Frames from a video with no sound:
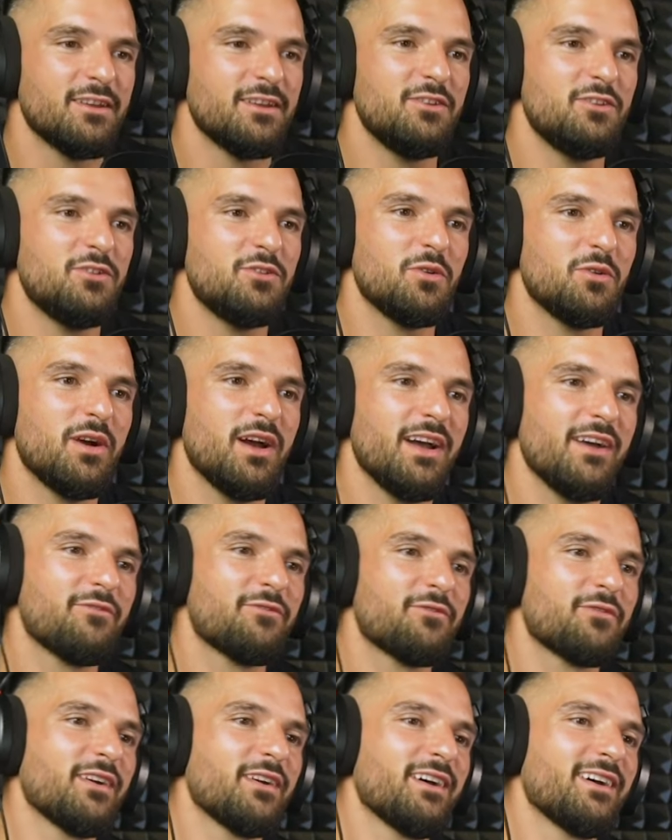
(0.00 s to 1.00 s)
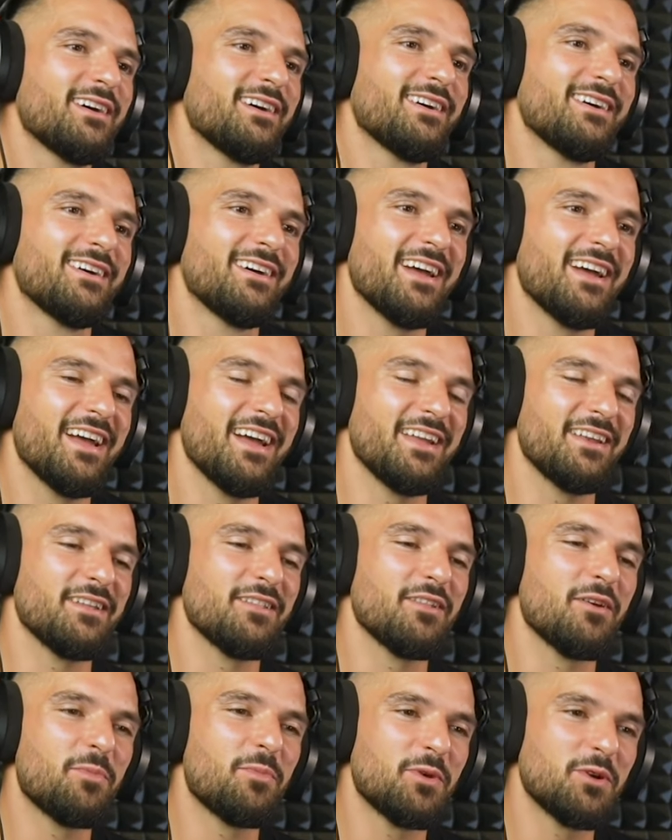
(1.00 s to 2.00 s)
You have uh, had
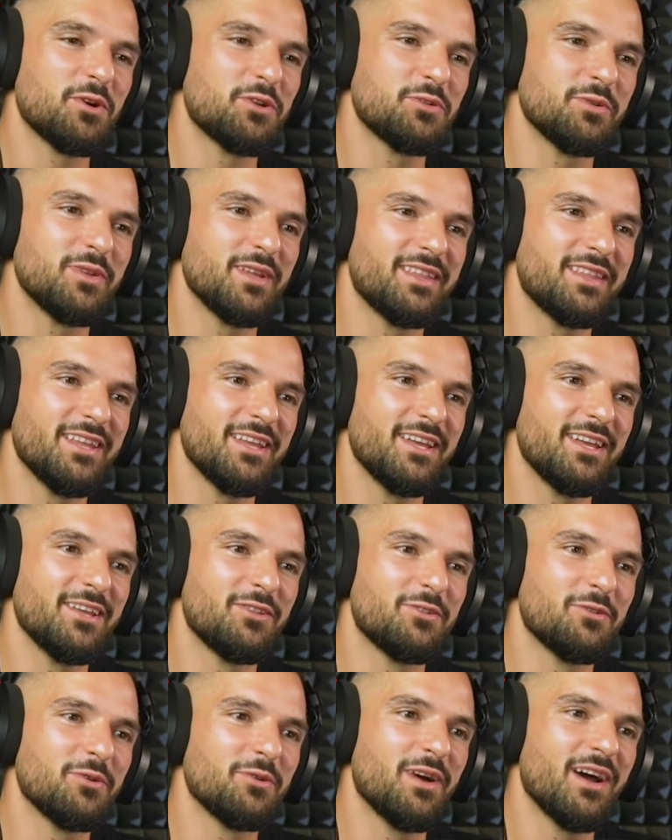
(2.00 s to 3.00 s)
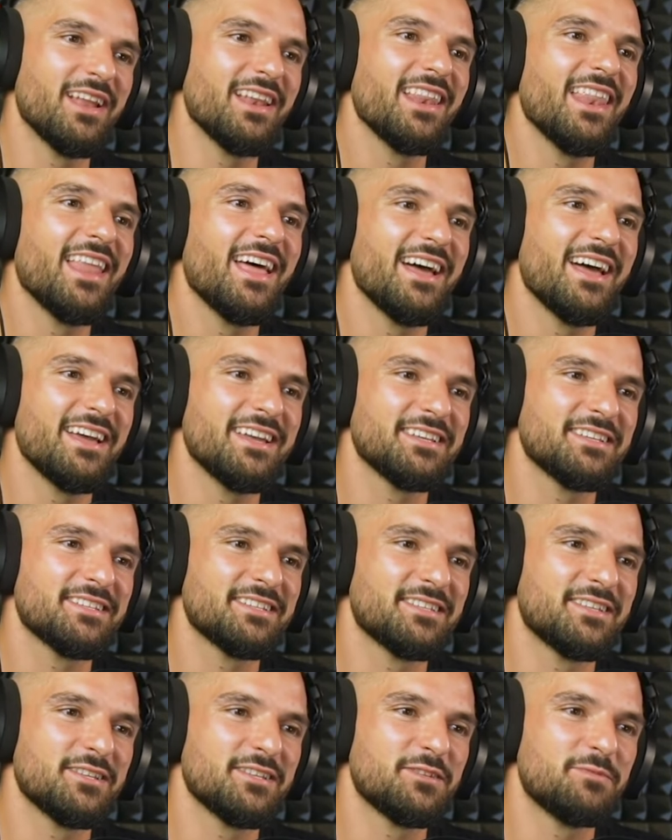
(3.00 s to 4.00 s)
an opportunity to
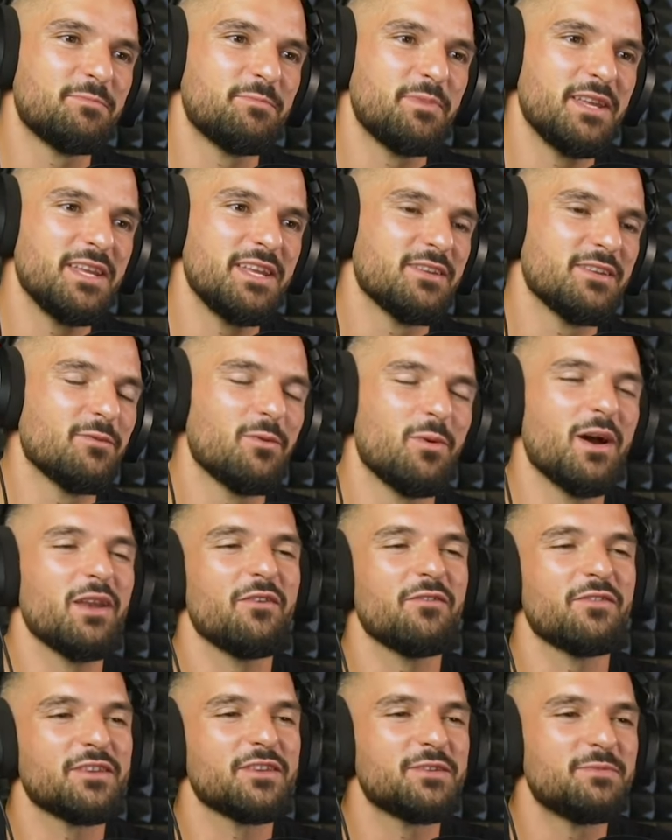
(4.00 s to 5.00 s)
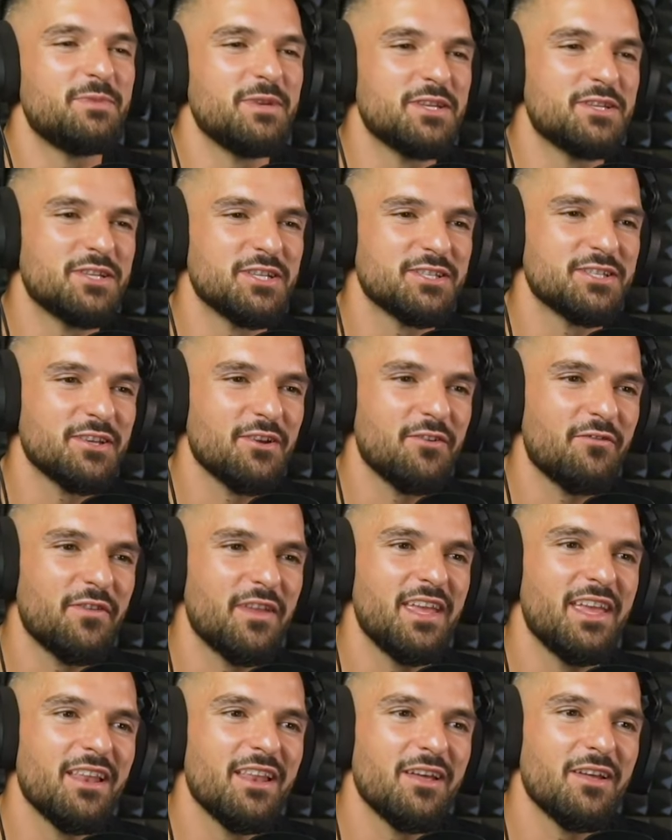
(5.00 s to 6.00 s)
analyze the spe- one of the speeches of
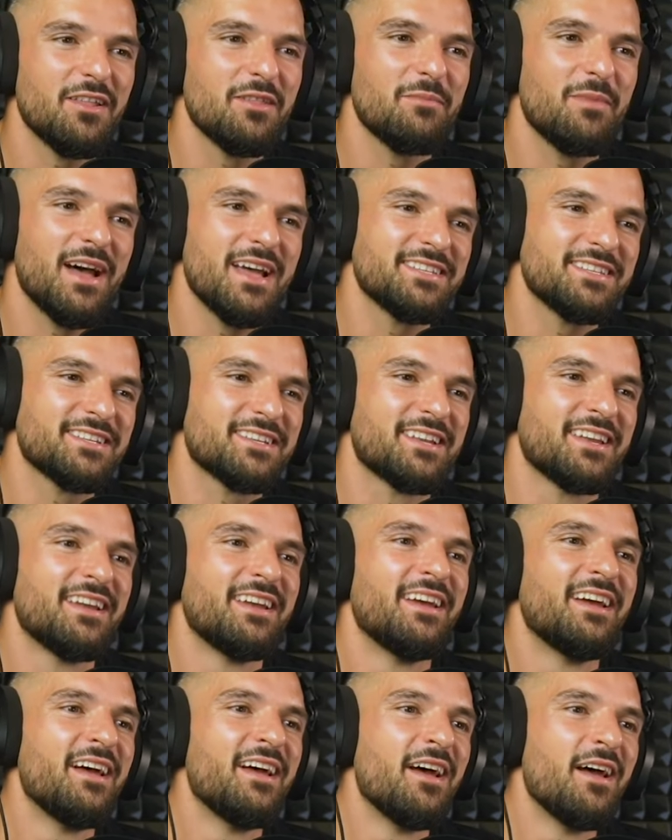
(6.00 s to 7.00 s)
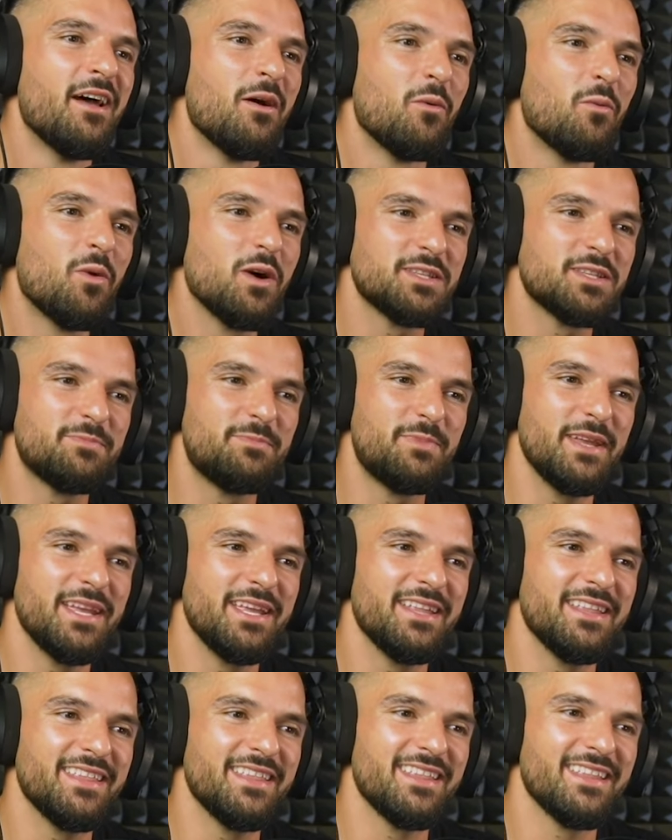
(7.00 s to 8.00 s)
Elon Musk. What's
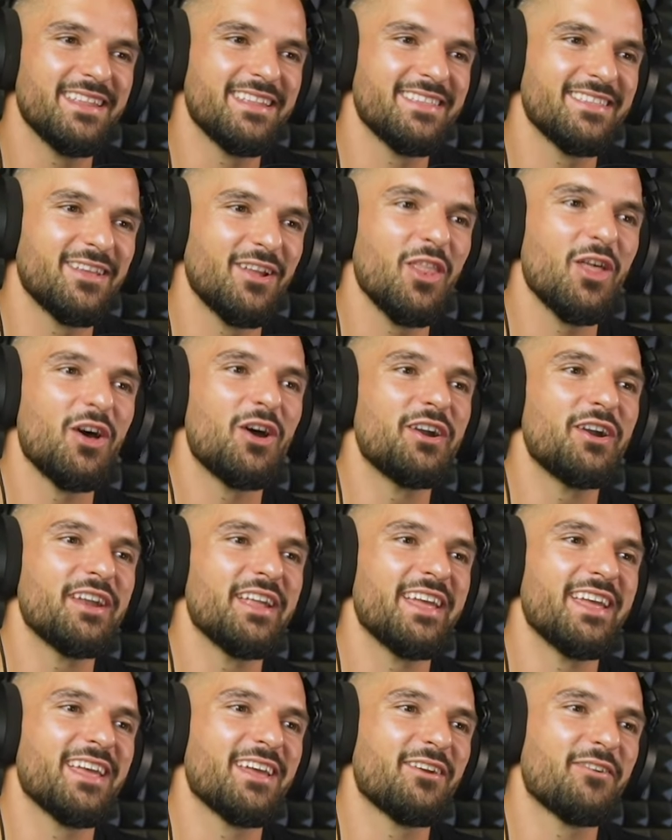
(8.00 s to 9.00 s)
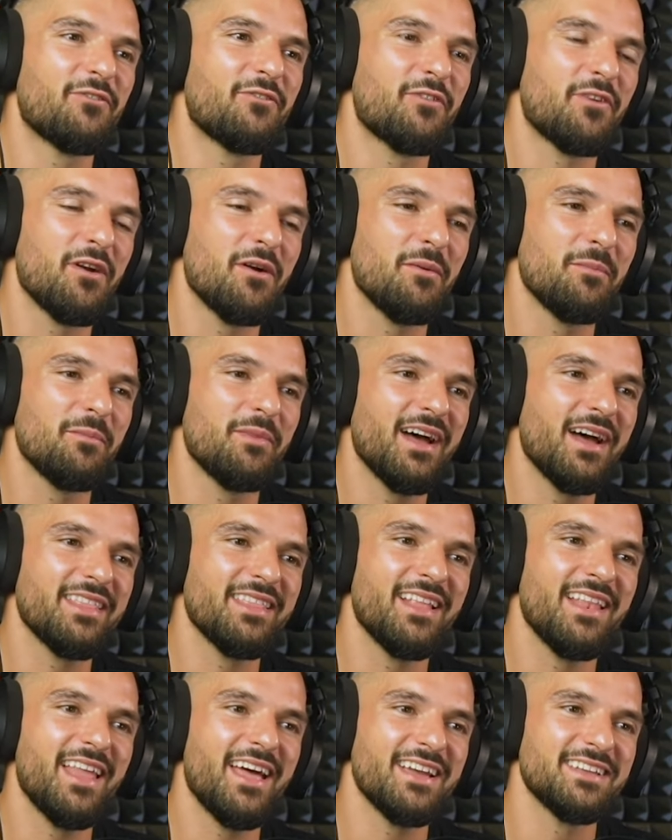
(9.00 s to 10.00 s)
been the learning from
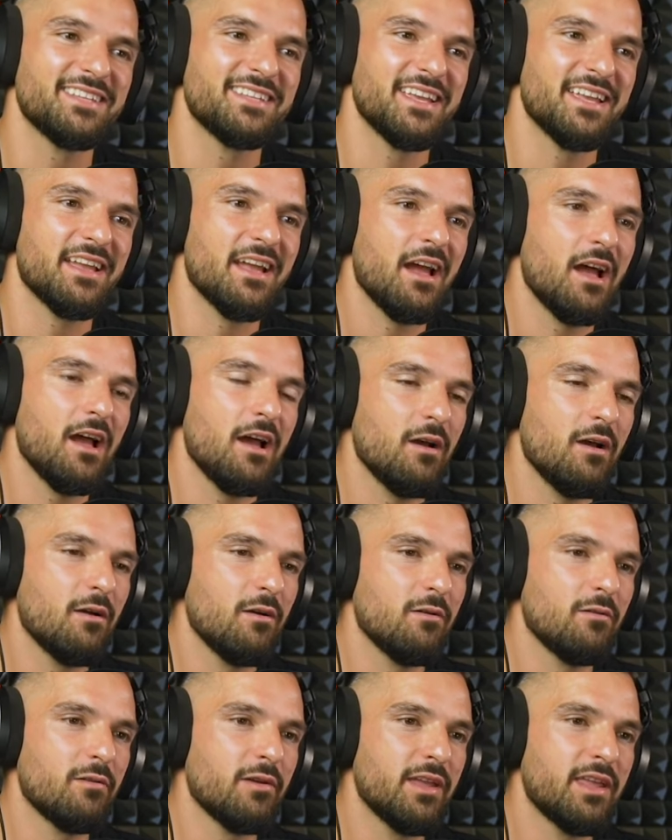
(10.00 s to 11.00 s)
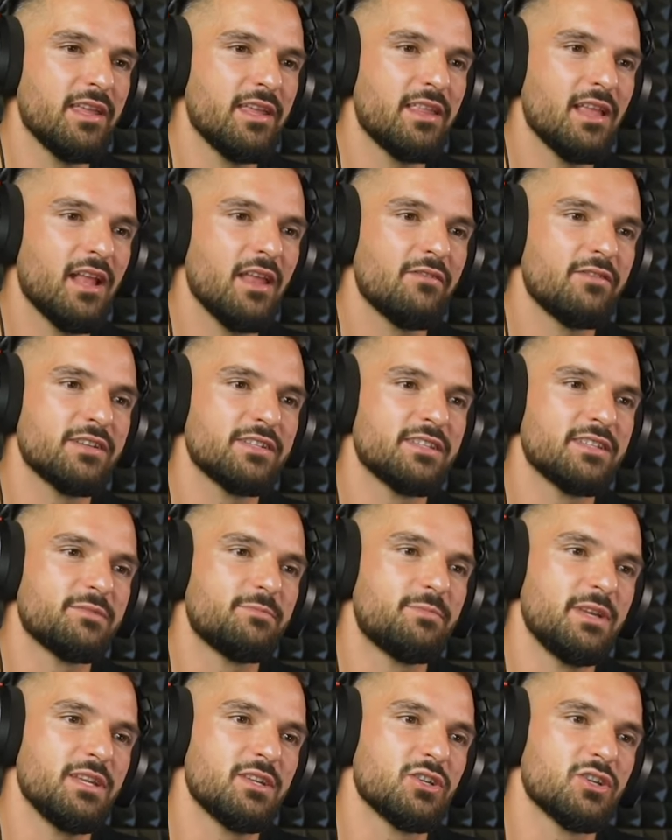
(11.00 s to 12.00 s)
analyzing how he delivers the
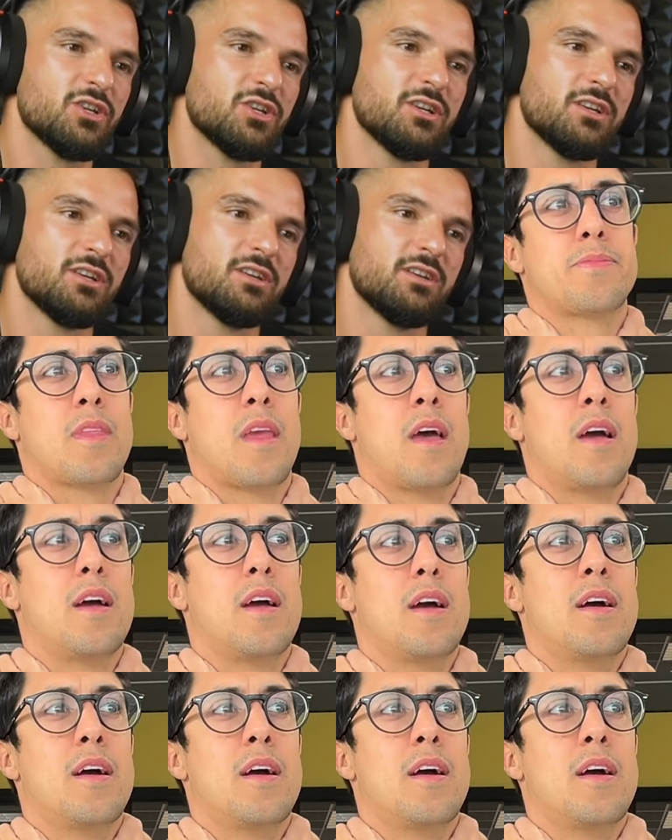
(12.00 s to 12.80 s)
speech? Yeah.